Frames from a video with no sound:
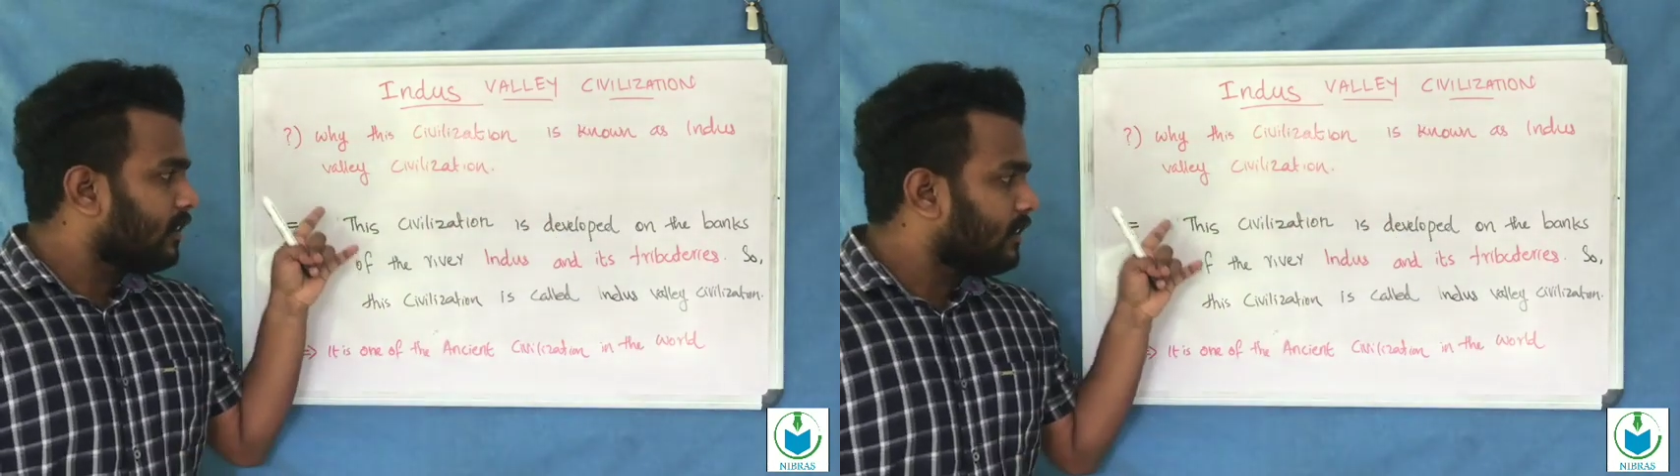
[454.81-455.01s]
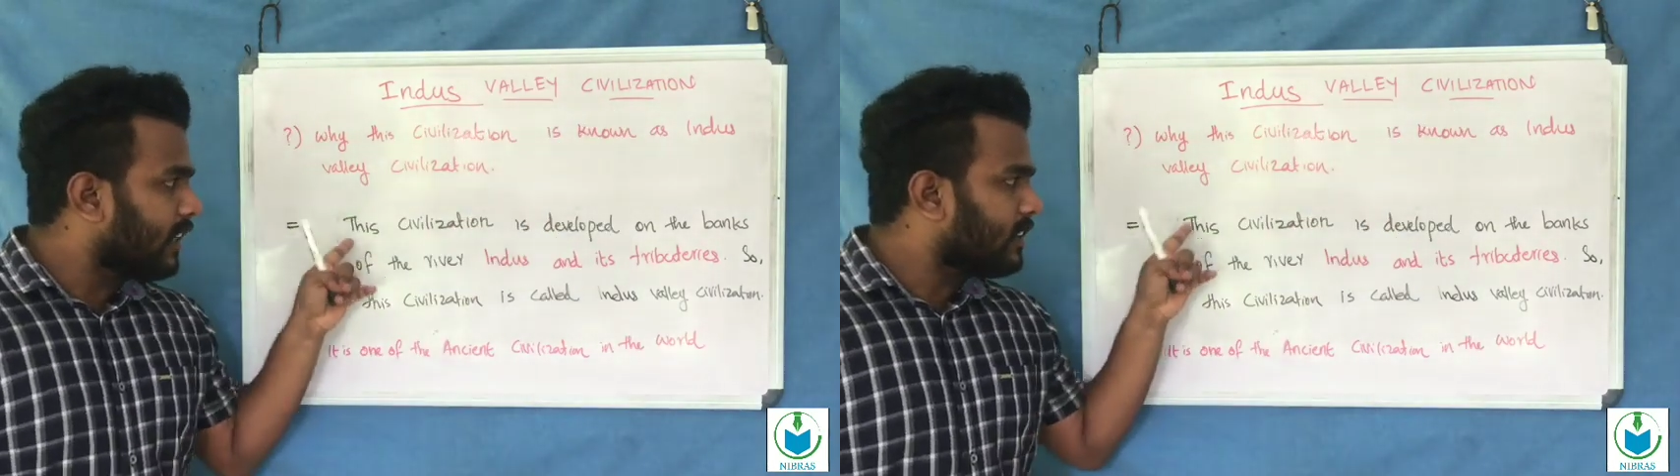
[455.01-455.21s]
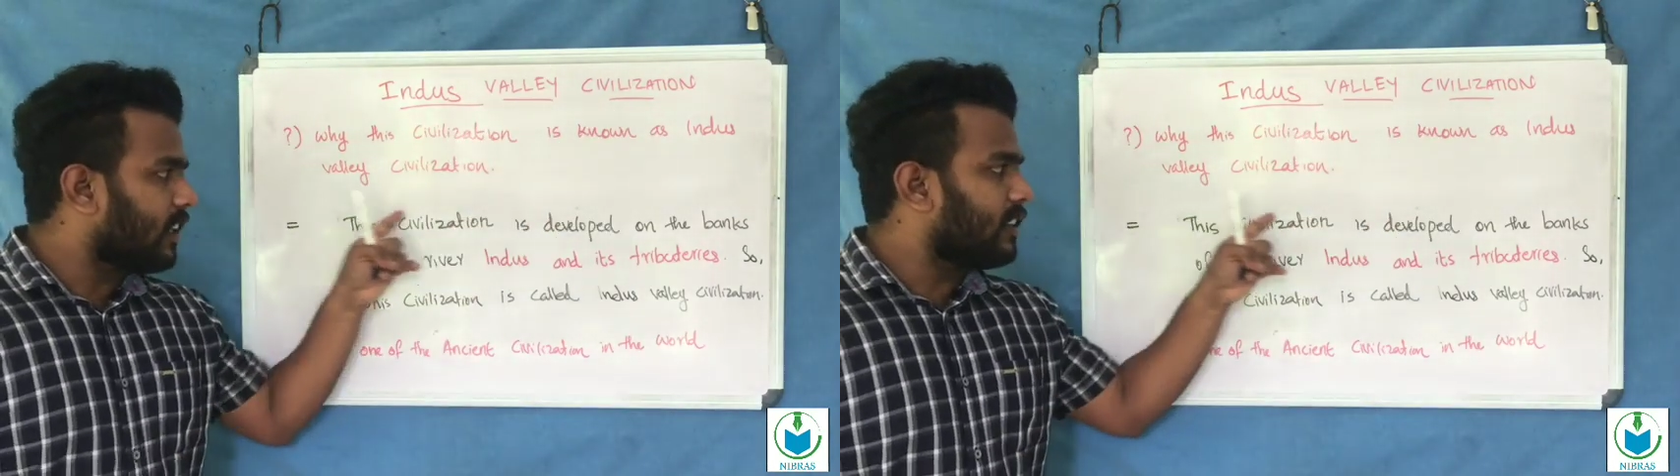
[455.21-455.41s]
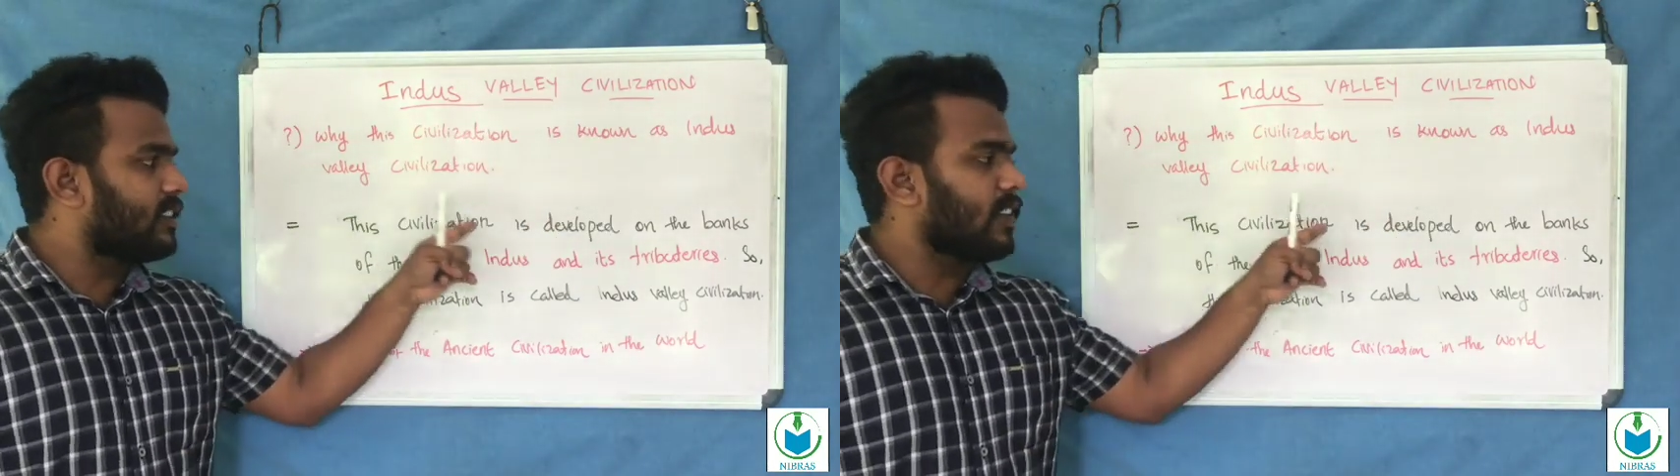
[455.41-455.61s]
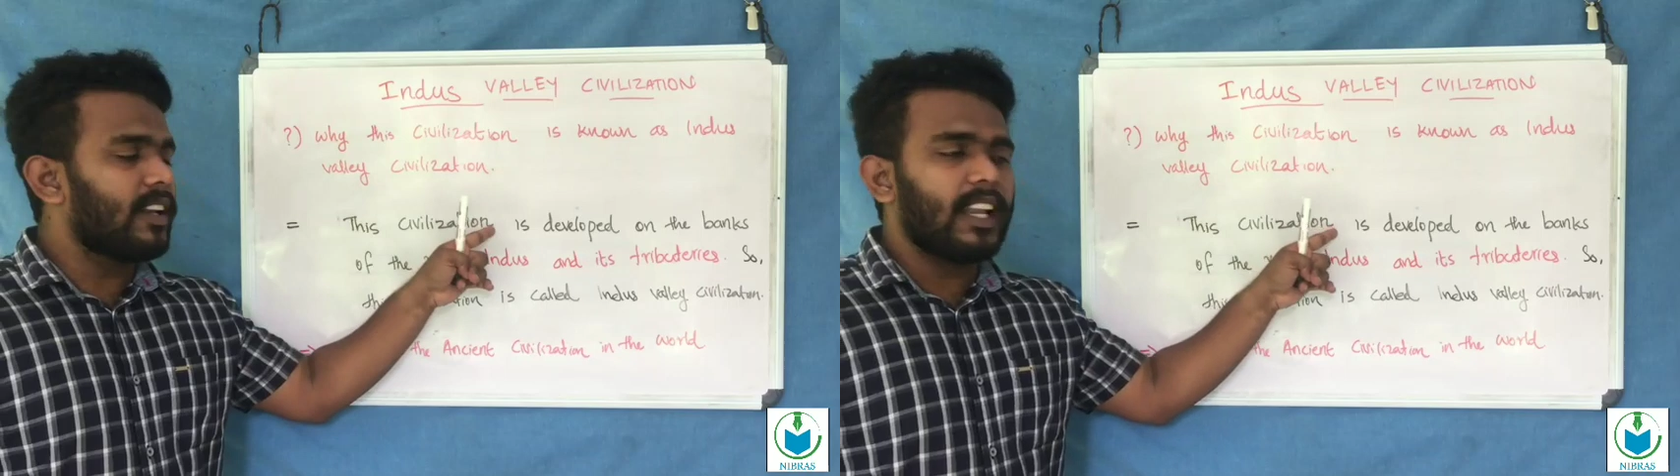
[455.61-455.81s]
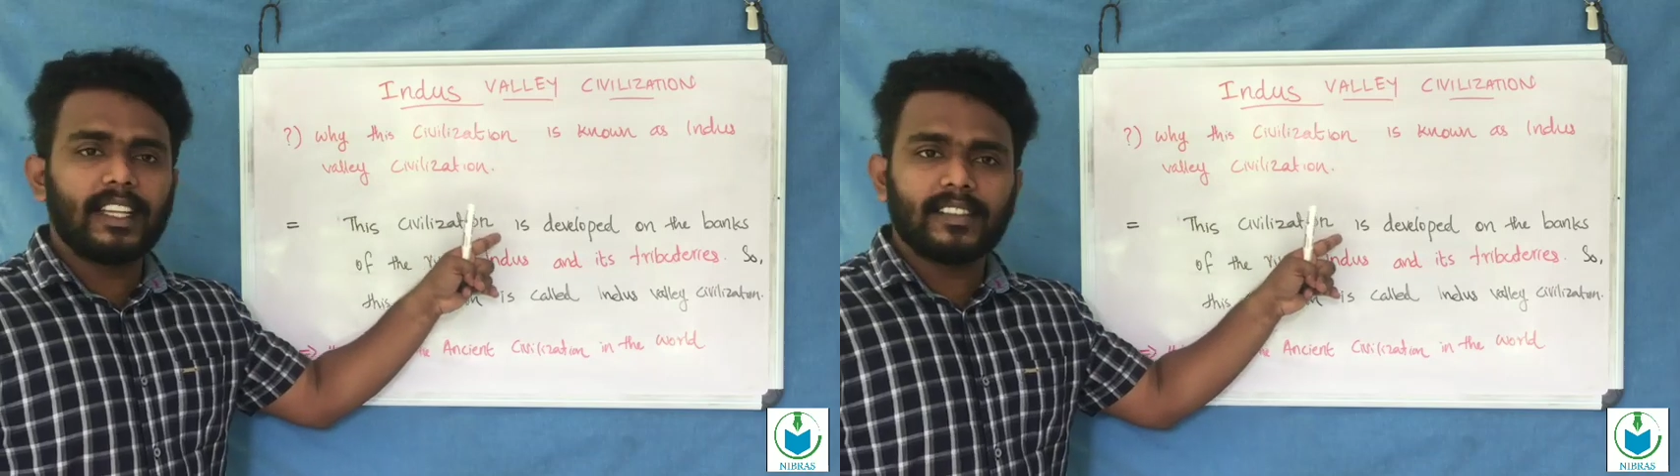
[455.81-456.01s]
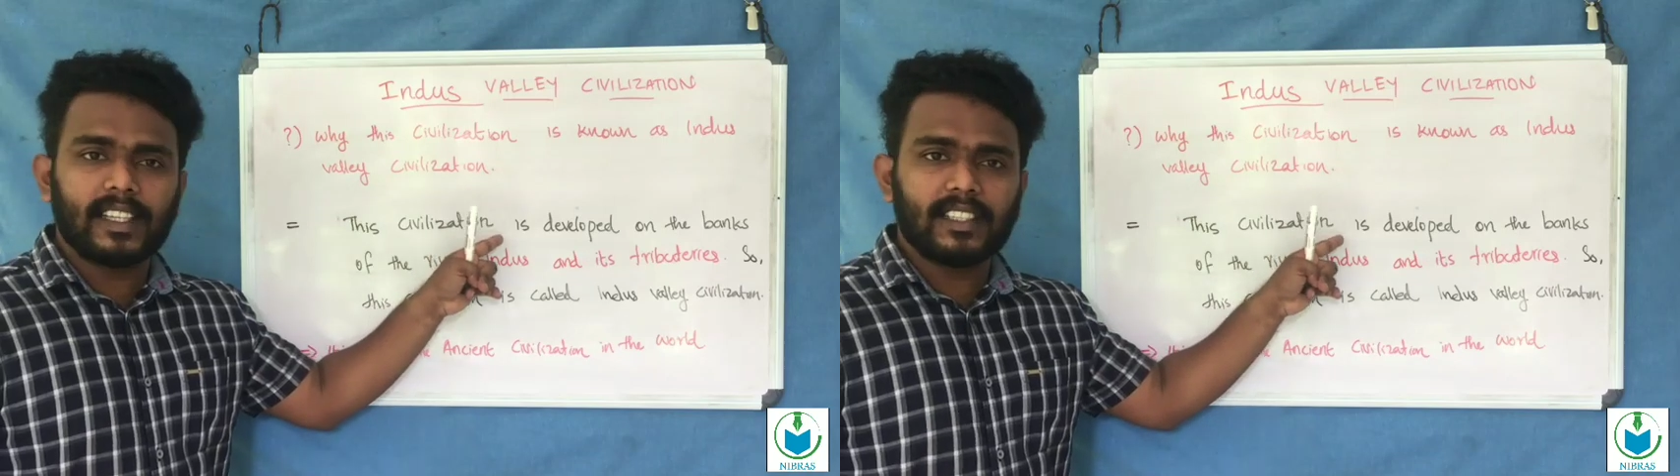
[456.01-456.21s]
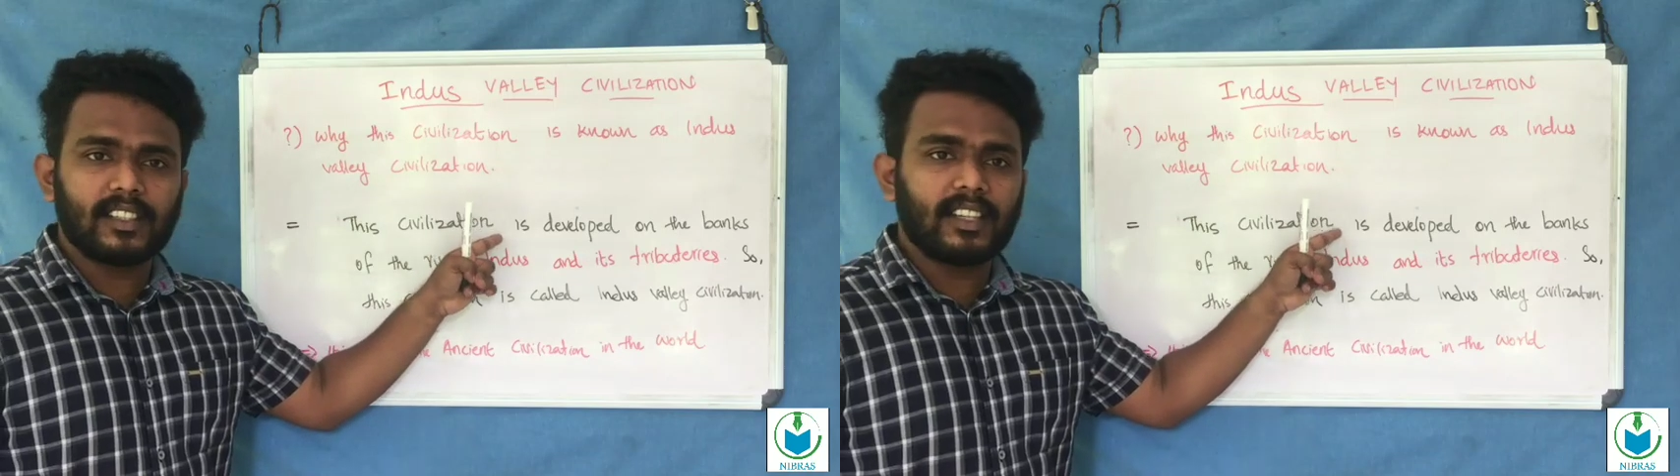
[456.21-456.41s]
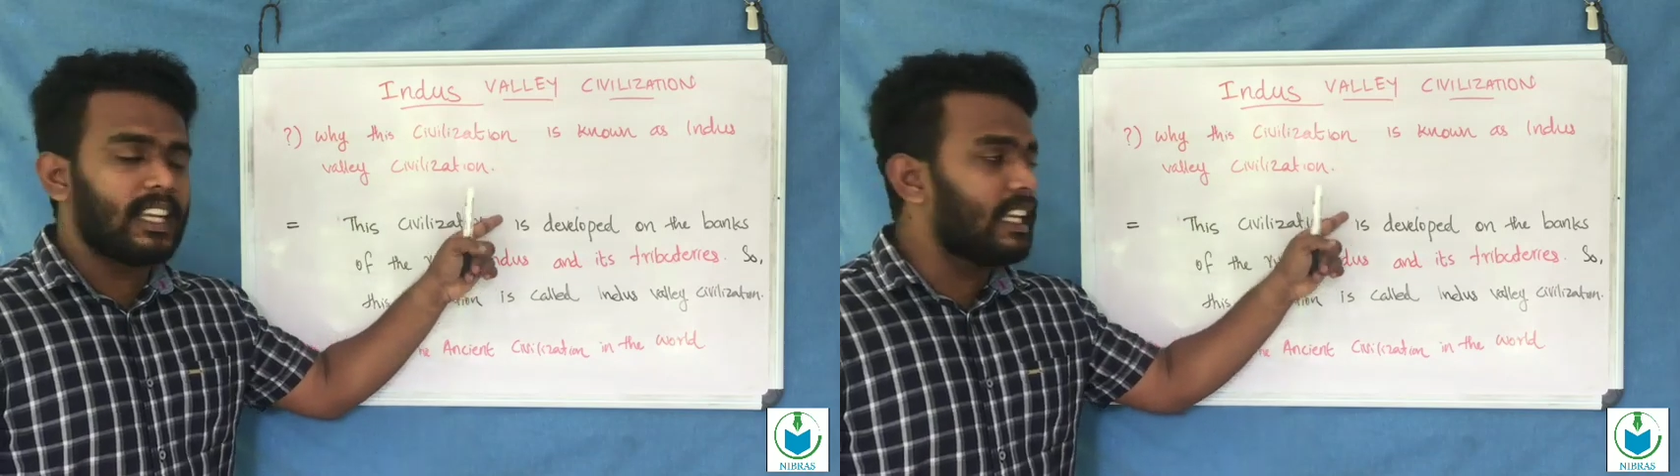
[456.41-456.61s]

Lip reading: This civilization